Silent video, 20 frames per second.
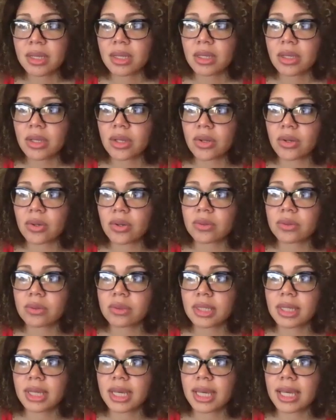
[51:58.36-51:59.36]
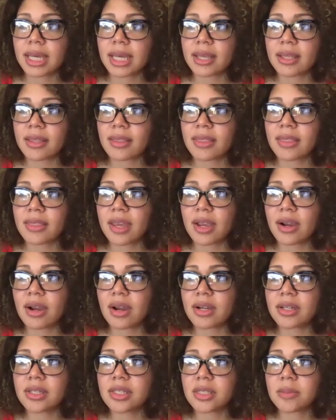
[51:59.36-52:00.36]
you know, eh, there
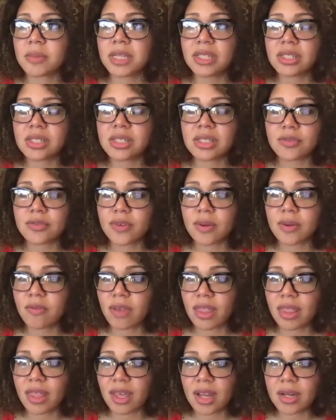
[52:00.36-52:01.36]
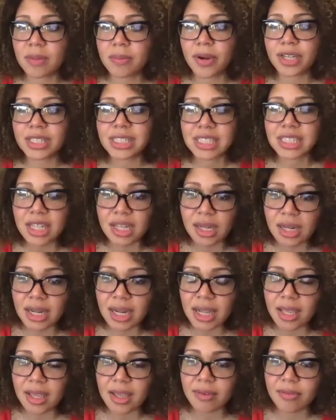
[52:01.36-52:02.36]
are speeches from Fidel,
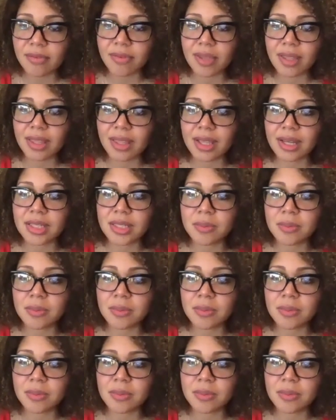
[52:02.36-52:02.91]
particularly Fidel's